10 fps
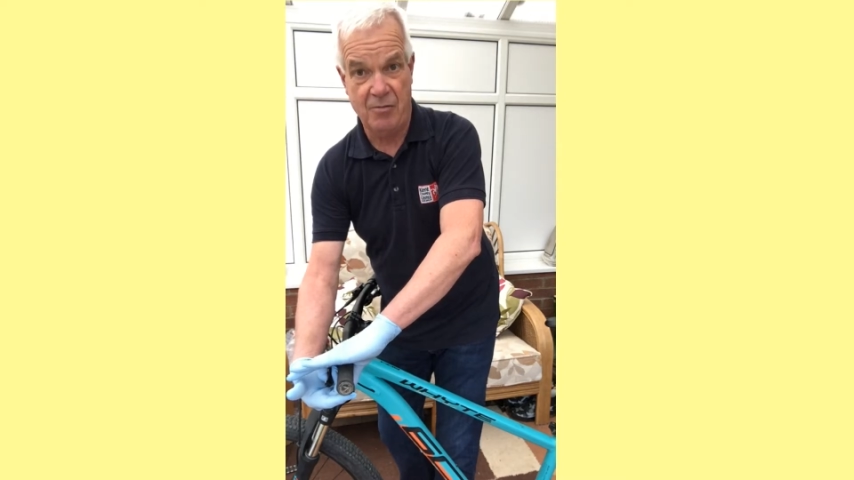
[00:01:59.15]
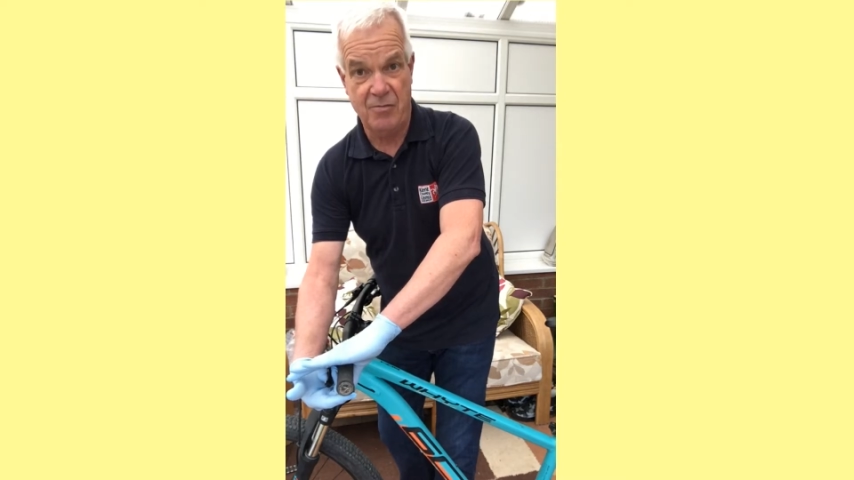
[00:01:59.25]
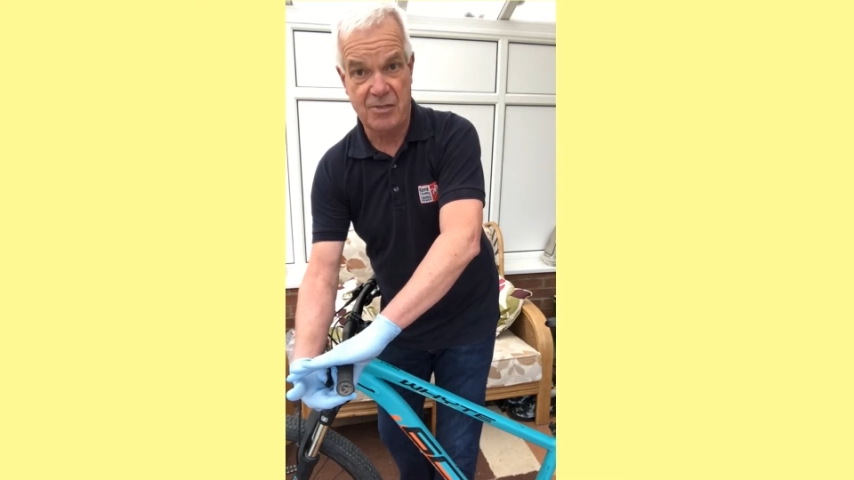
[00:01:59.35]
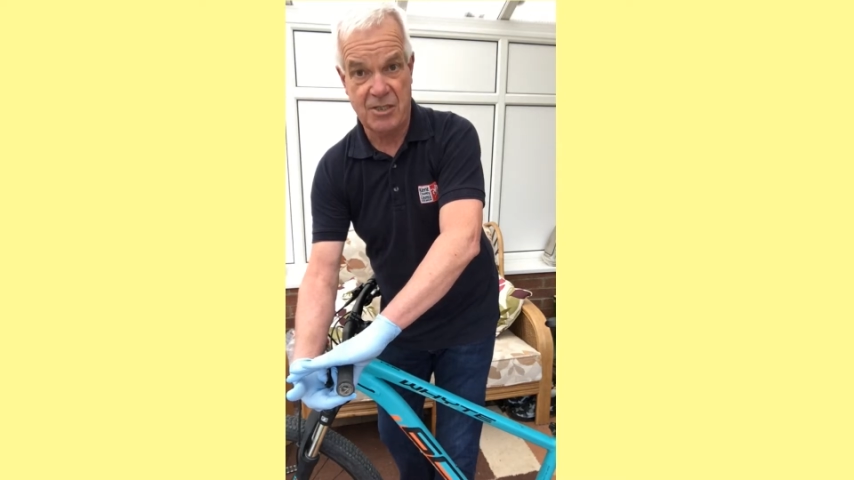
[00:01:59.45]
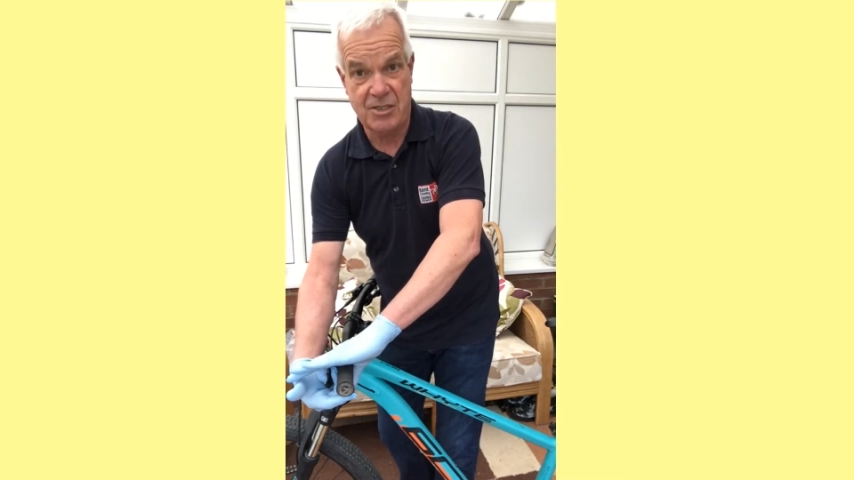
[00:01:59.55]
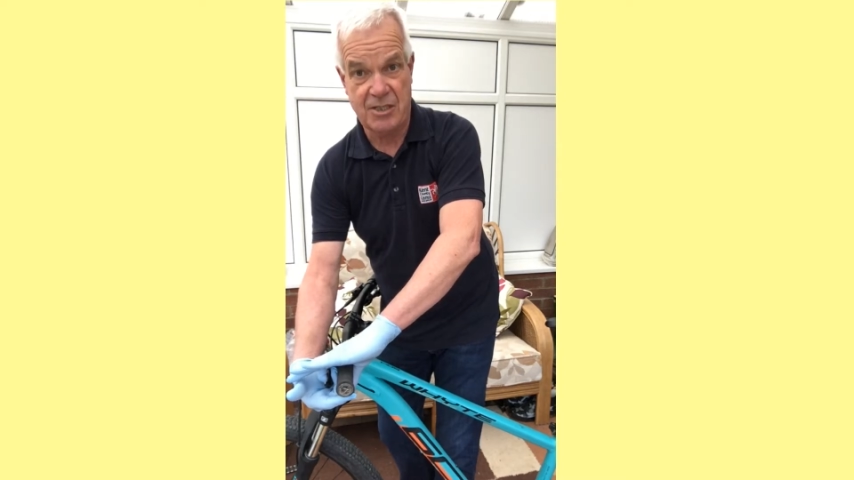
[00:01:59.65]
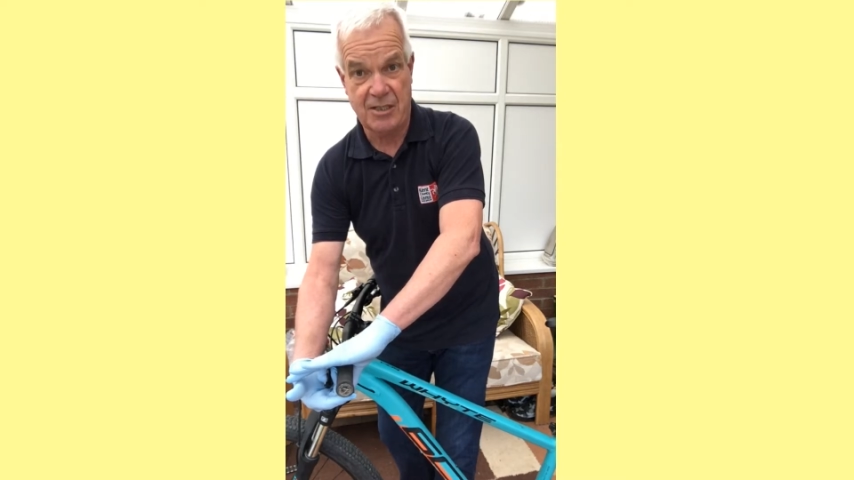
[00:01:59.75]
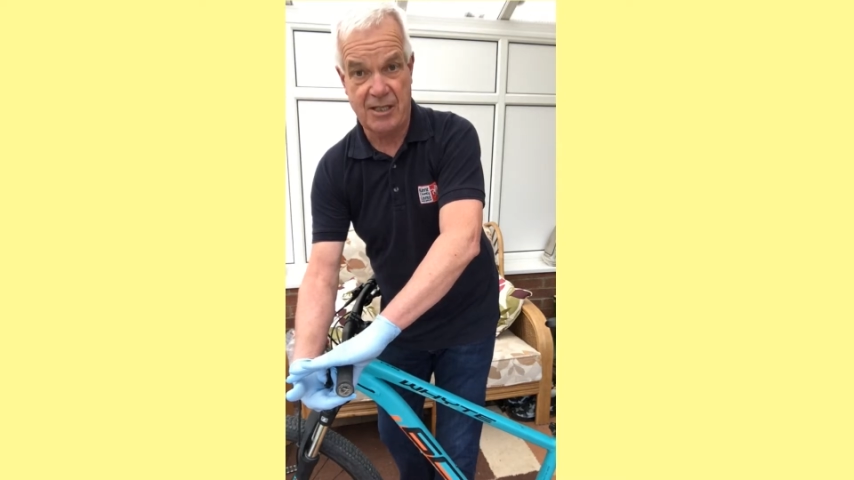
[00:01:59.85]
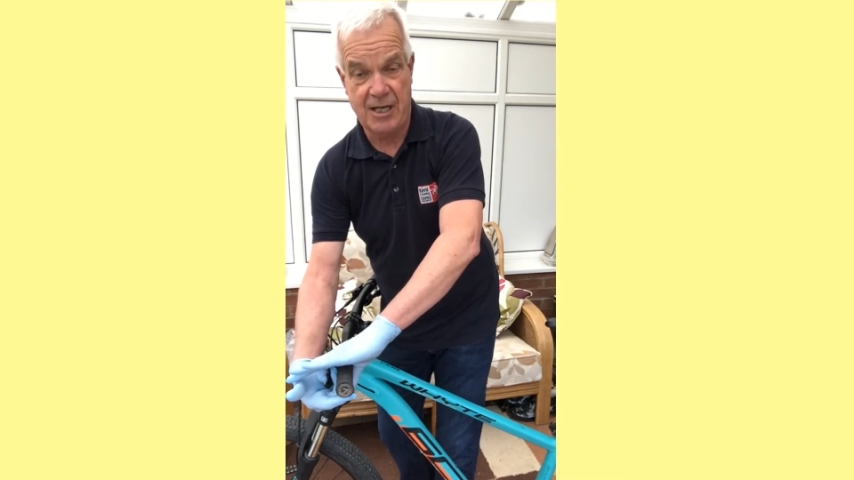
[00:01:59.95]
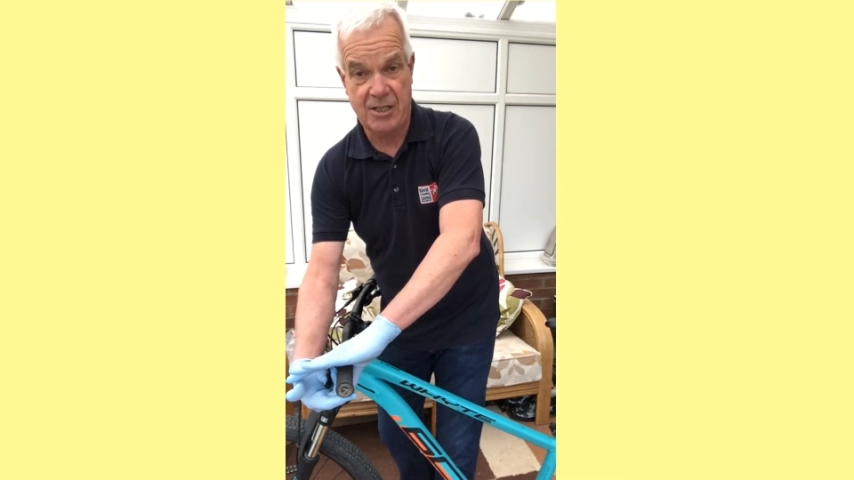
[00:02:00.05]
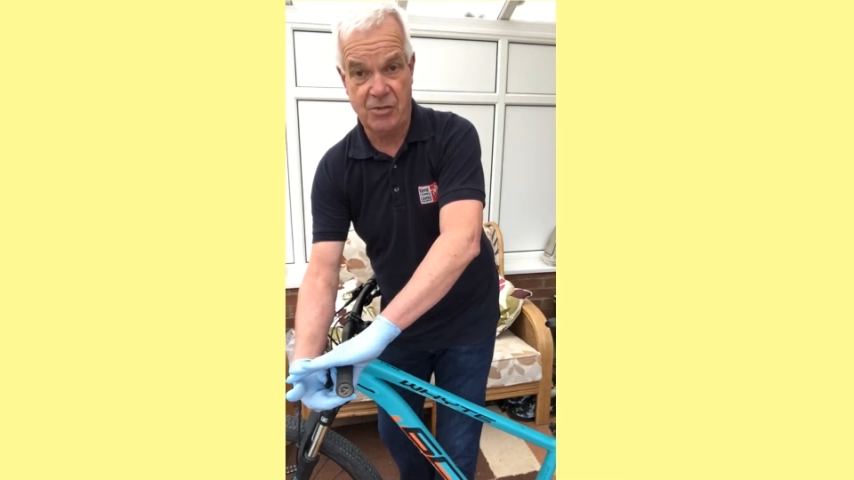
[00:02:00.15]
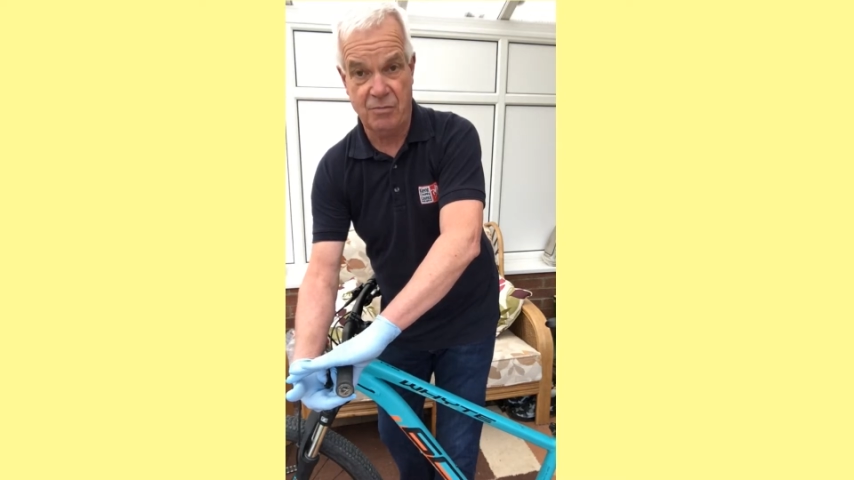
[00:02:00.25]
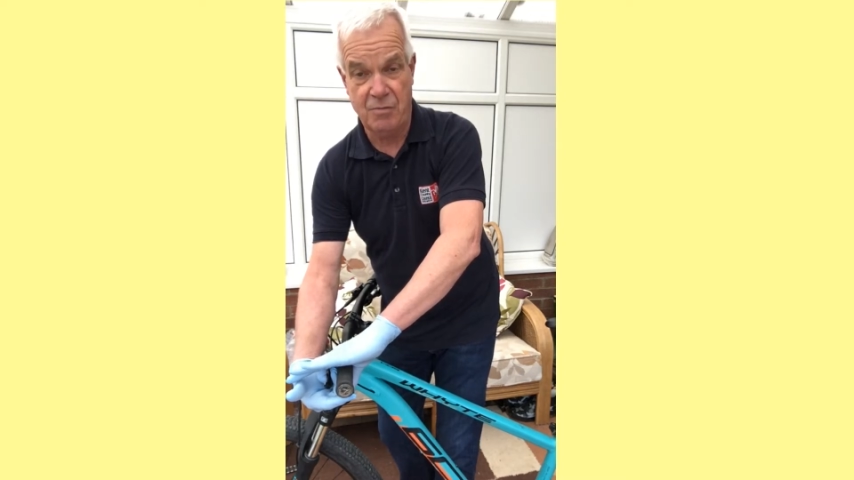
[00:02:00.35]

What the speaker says: and resisting the actual